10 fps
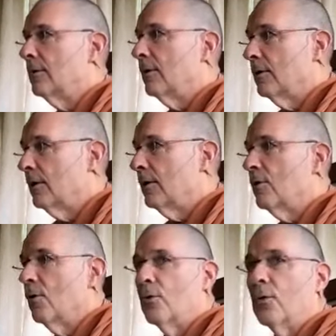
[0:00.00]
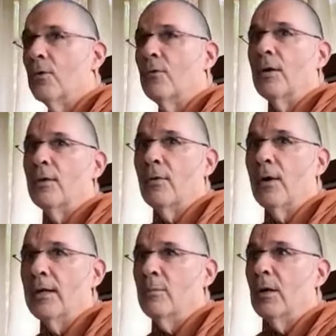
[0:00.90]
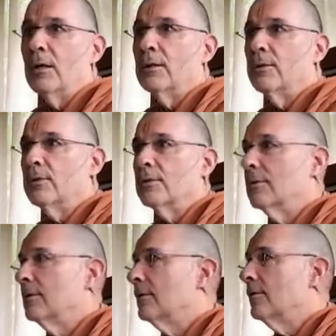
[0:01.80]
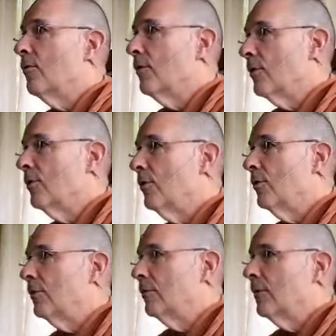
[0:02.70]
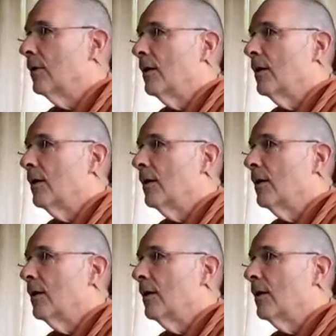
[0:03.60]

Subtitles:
their goal, the Vaidhi Bhaktas, their goal.